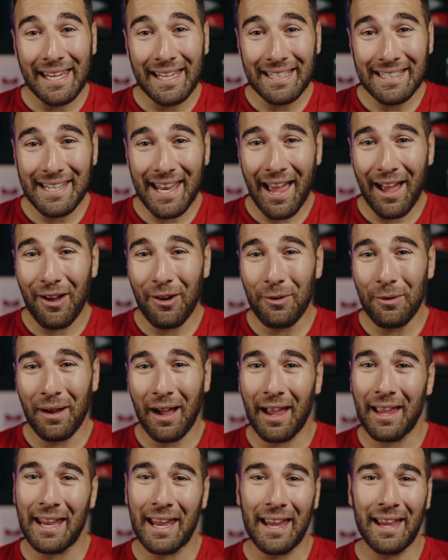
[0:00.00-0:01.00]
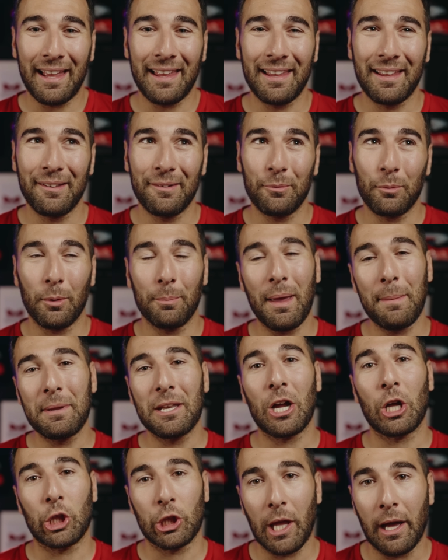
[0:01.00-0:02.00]
it now. Well, maybe
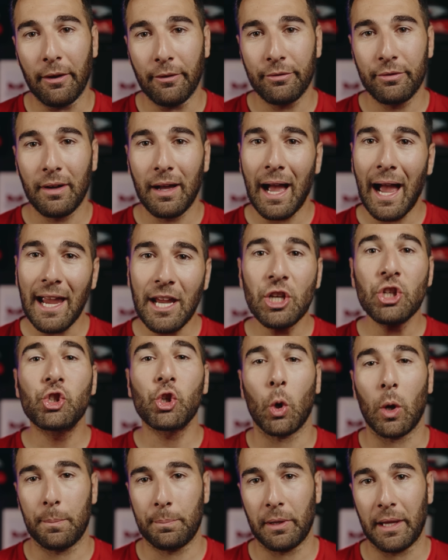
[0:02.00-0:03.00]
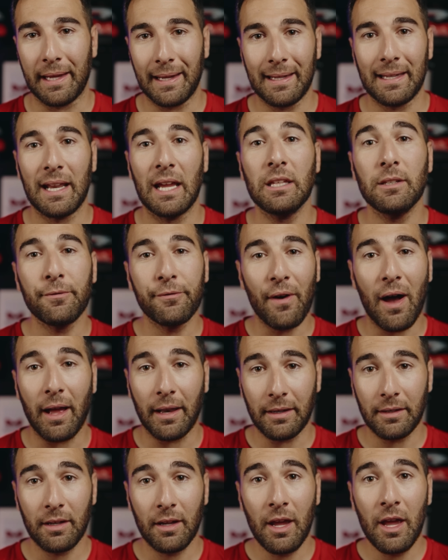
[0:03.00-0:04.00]
not love. I enjoy playing it. It's
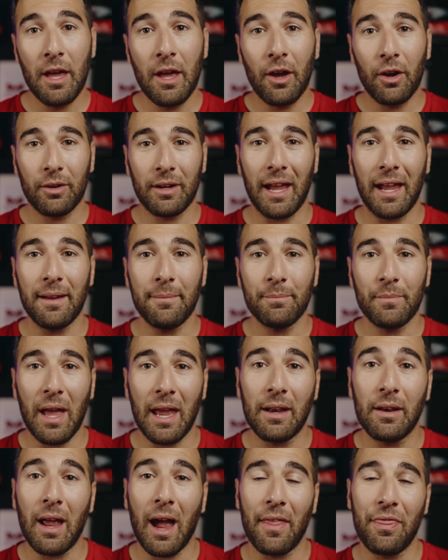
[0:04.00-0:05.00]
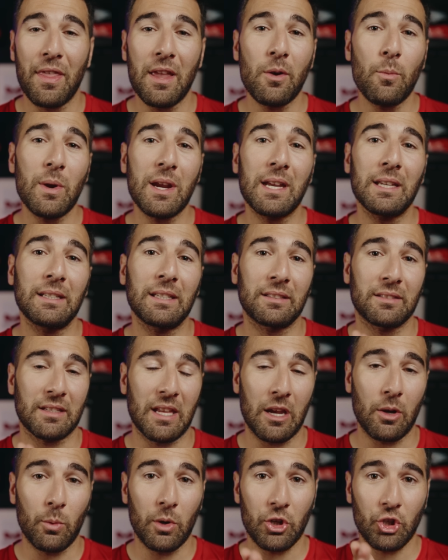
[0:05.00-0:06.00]
fun. Okay? And I think we can
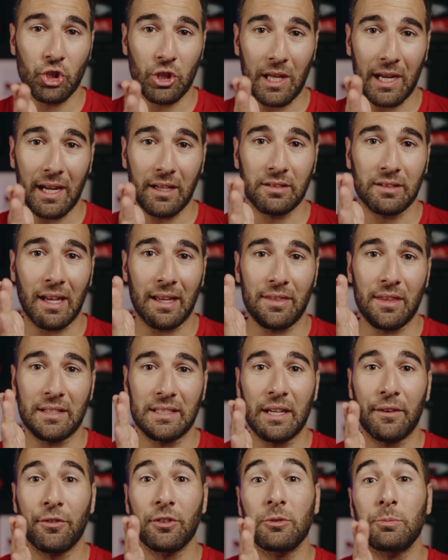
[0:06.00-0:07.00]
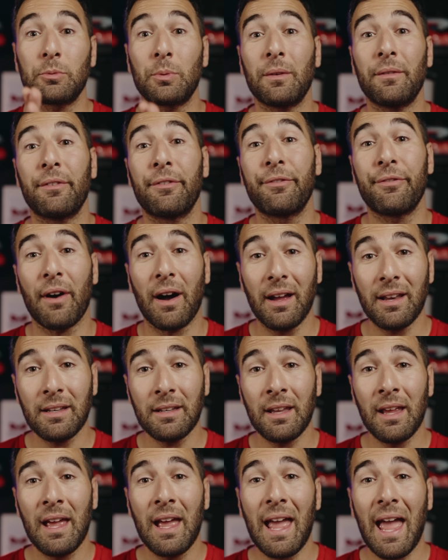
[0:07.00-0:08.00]
distinguish, like I said, the difference between
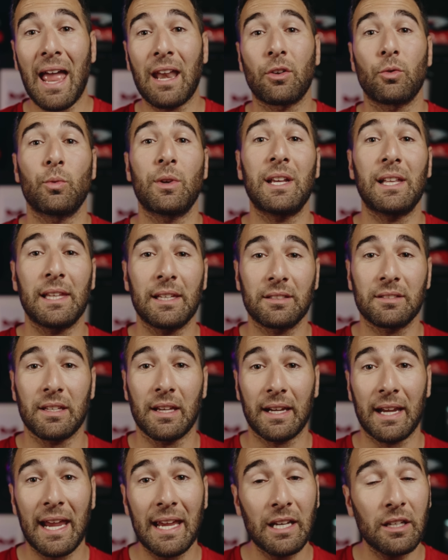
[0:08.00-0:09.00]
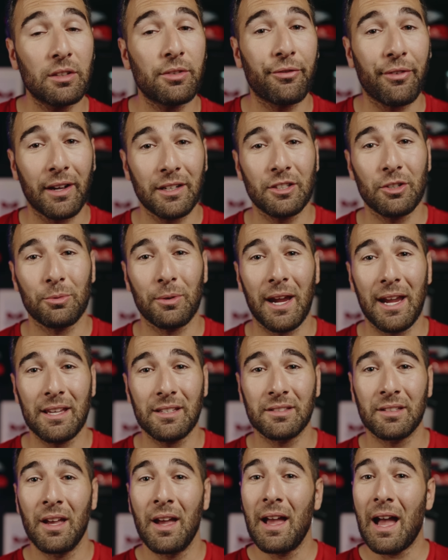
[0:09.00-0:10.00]
fun and realistic. It is fun to
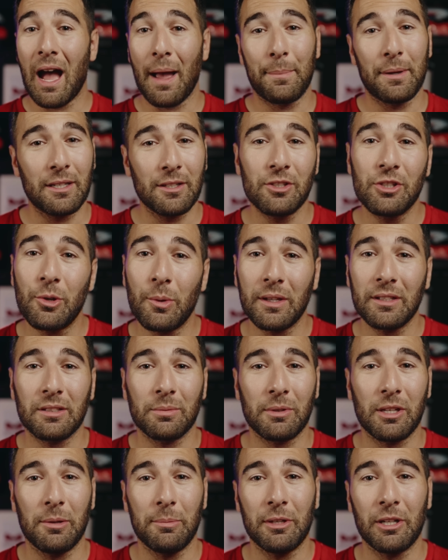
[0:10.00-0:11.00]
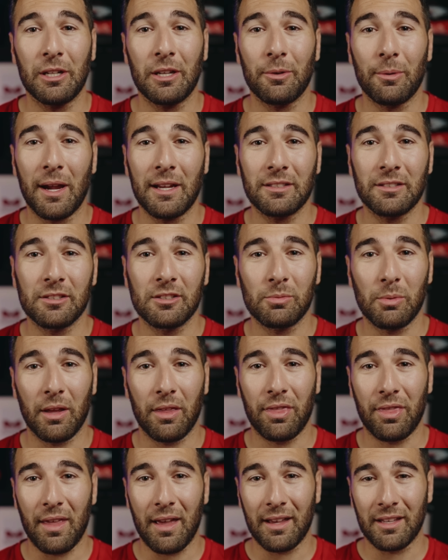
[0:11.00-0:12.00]
race. I've been doing some community races
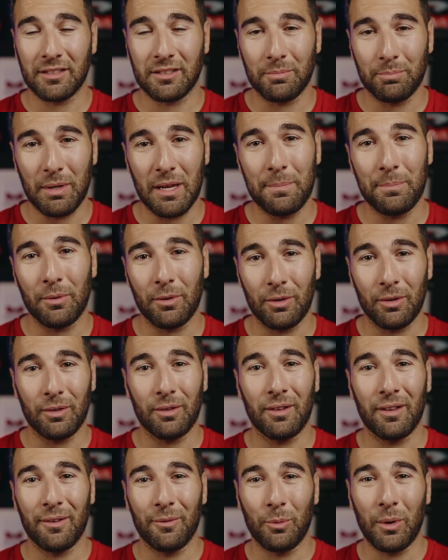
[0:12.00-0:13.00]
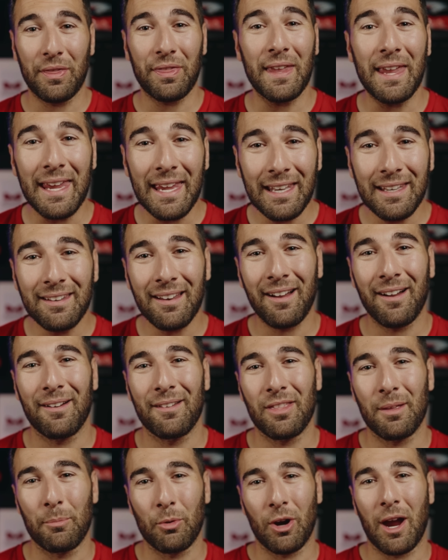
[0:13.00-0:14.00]
with some people within
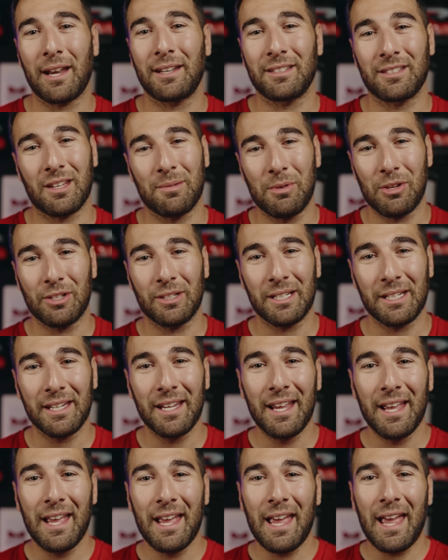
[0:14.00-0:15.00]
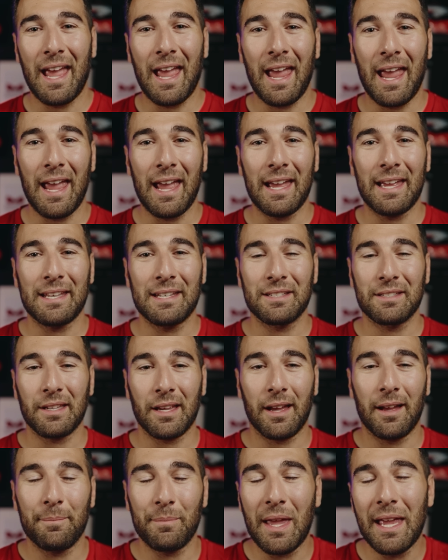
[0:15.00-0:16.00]
the Morad community, and
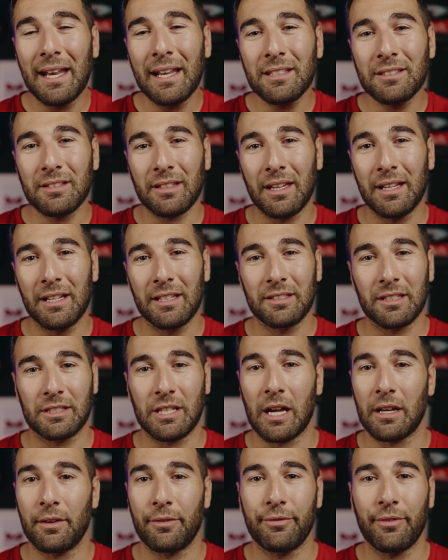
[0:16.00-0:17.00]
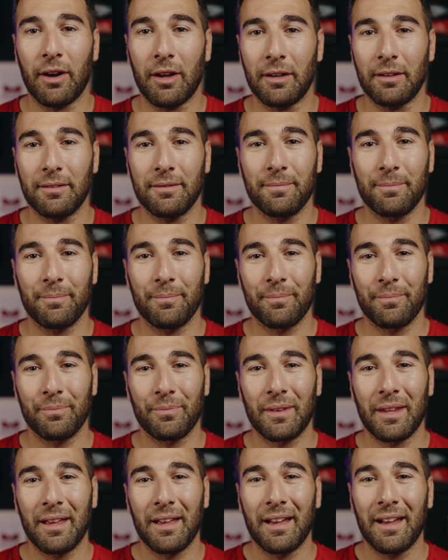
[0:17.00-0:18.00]
it is a ton of fun.
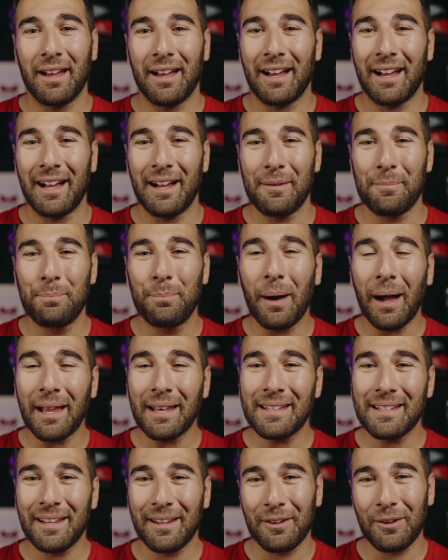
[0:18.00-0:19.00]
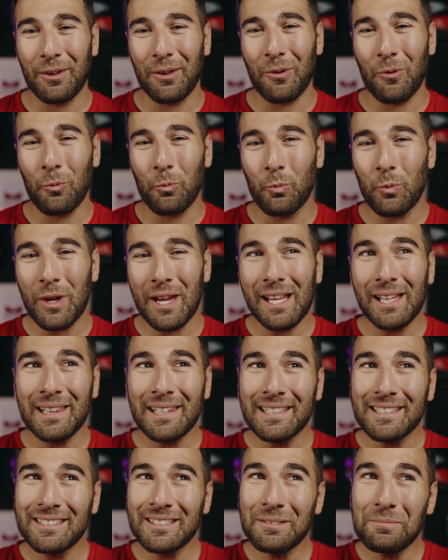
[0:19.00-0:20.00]
But
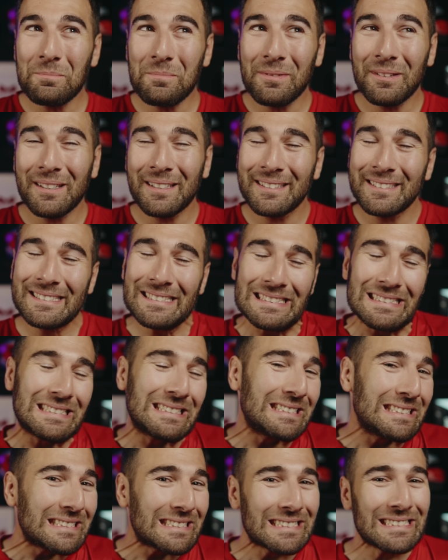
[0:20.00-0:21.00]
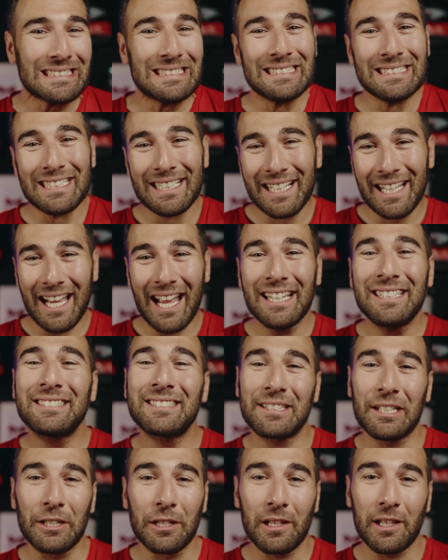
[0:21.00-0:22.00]
realism, it's
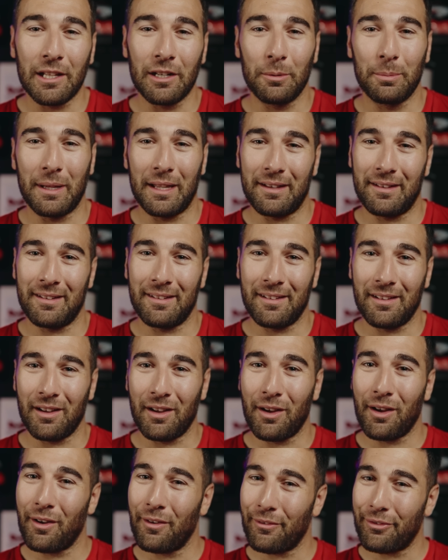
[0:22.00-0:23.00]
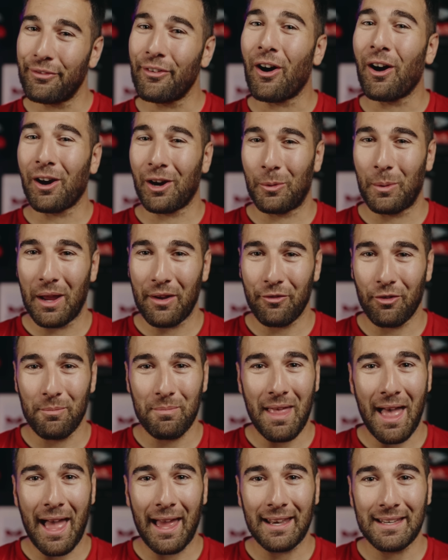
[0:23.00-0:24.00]
still a little bit far away from
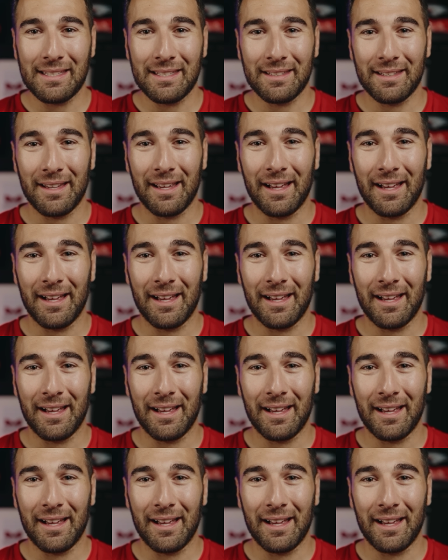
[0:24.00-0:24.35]
that.